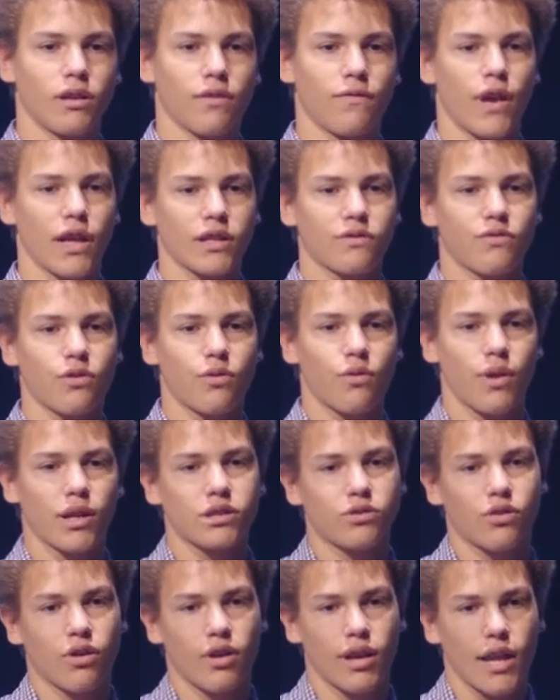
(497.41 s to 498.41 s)
fast food
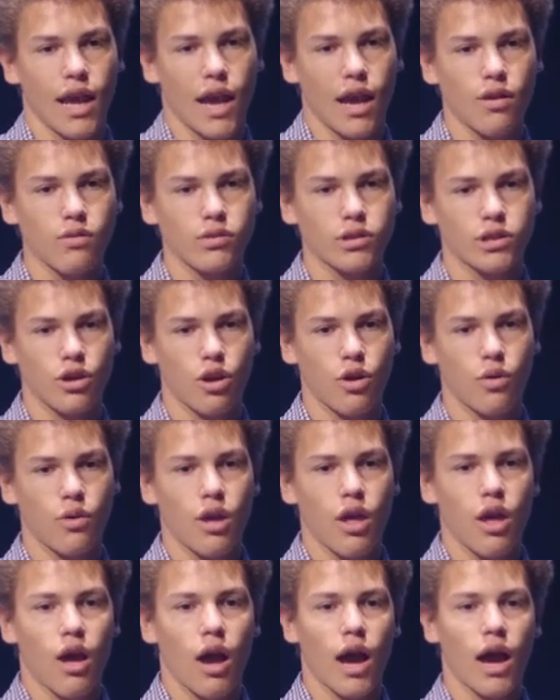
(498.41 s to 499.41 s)
restaurant now. So
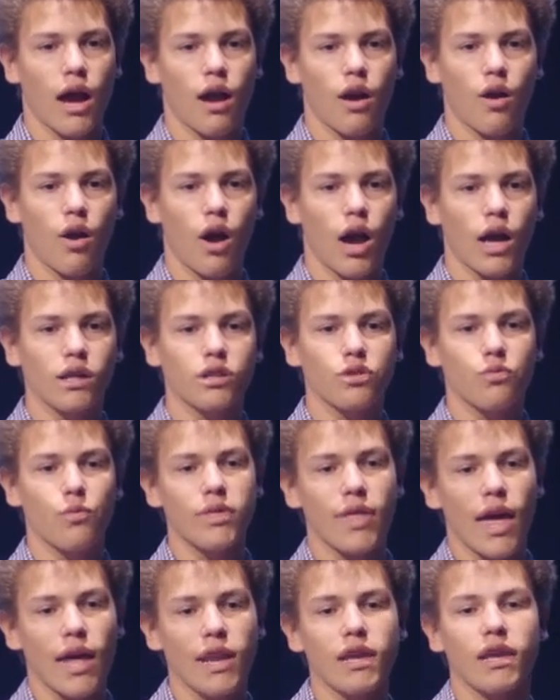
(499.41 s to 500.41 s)

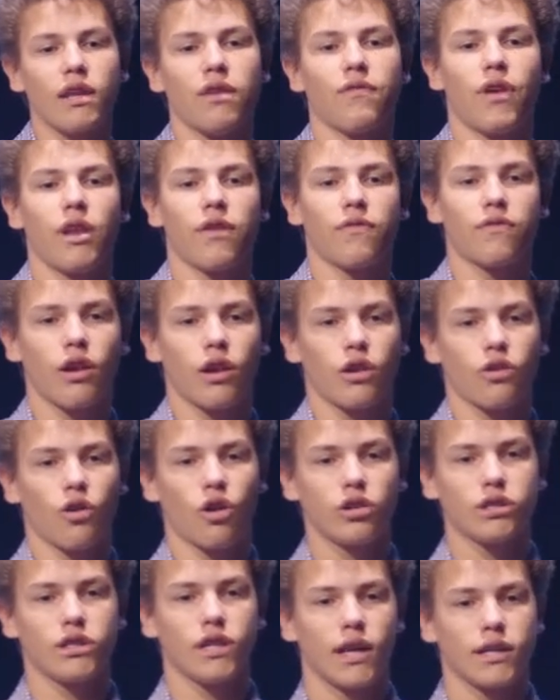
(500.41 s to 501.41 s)
with any innovative
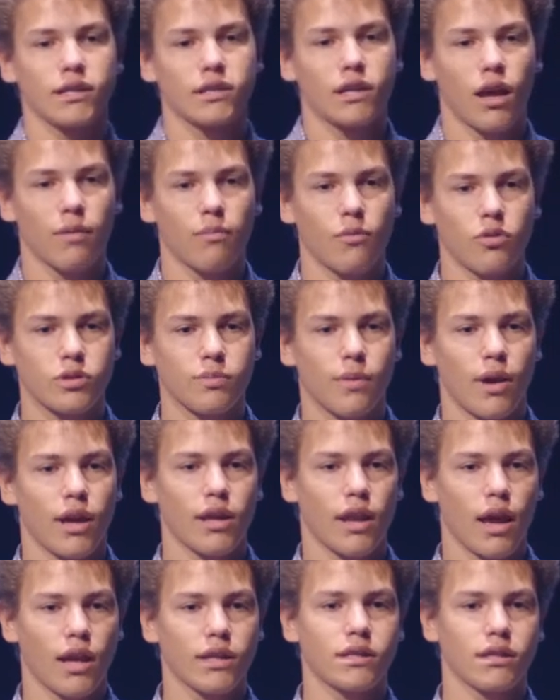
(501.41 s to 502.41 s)
technology, as time goes
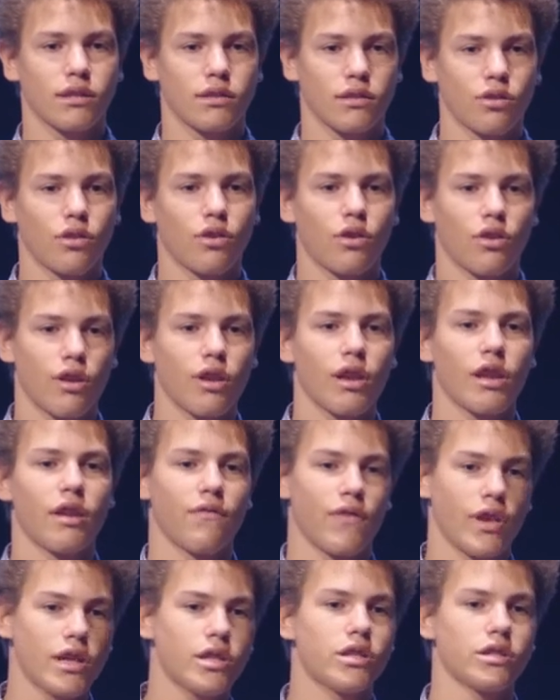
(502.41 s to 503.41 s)
by and as there are
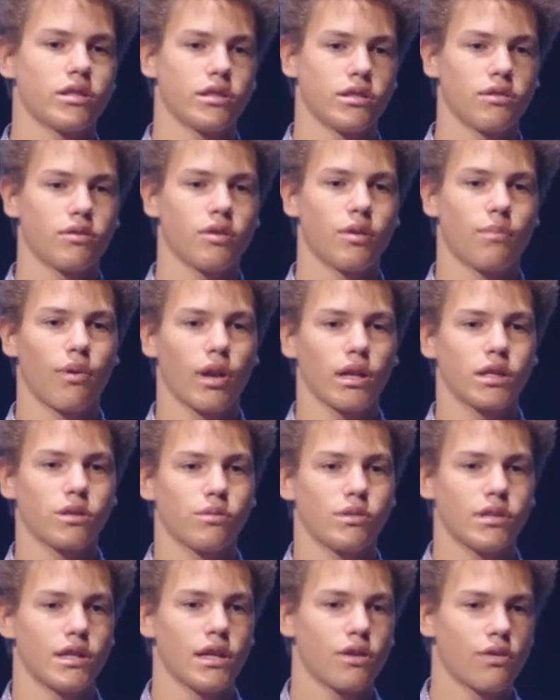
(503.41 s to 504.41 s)
innovations, the price
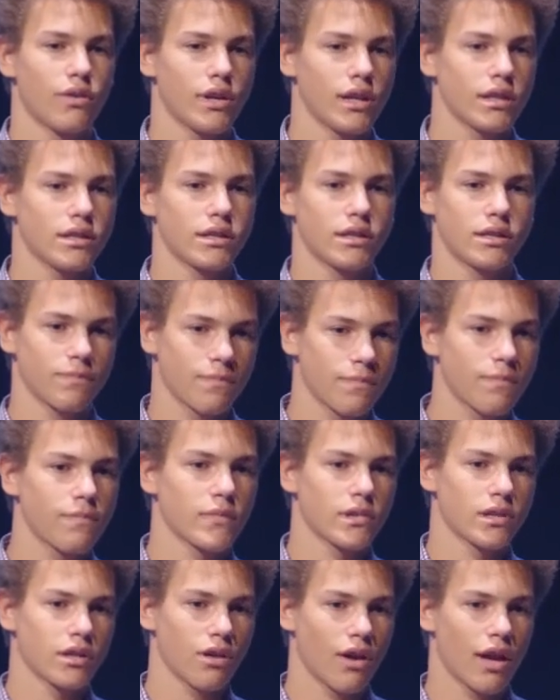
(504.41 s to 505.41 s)
will decrease.
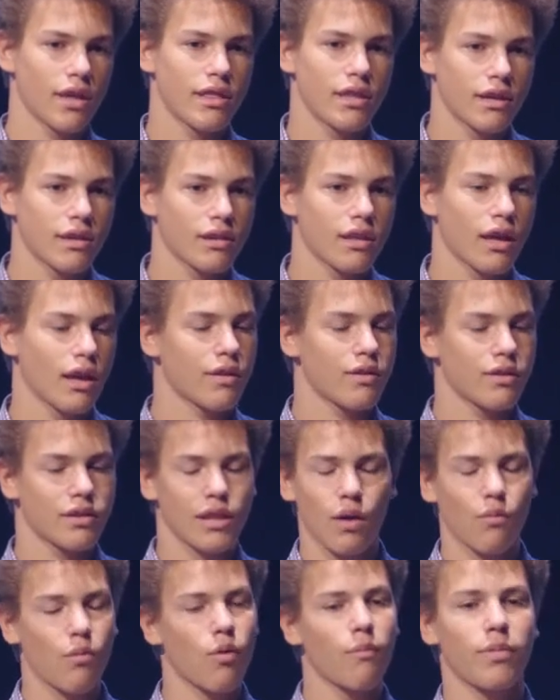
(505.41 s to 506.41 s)
So I think
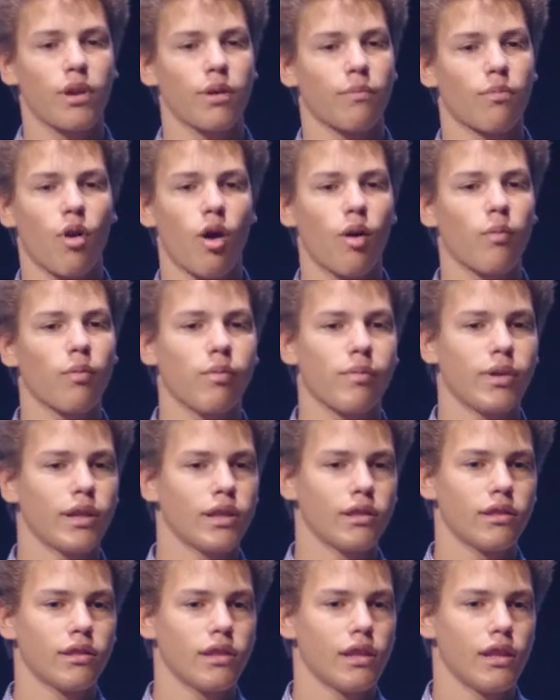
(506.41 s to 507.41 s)
that won't be a problem
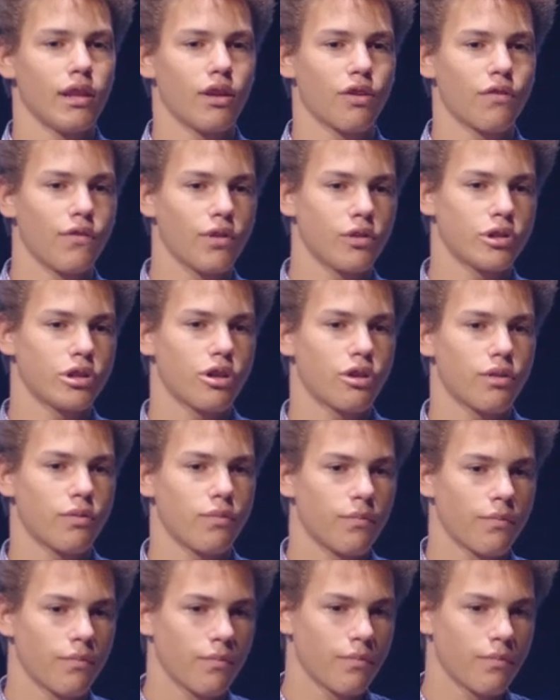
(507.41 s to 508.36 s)
in the near future.